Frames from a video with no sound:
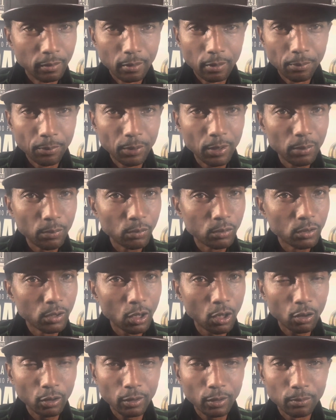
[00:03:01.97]
people
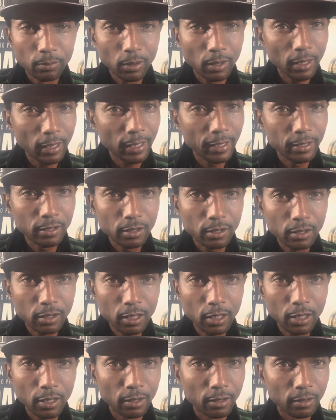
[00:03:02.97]
talking, but I ain't
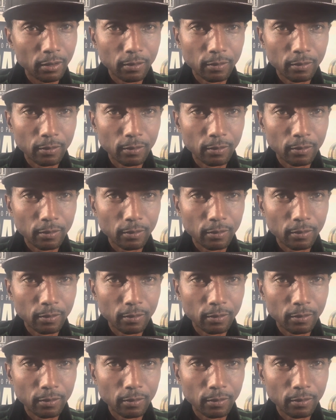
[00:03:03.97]
seeing it.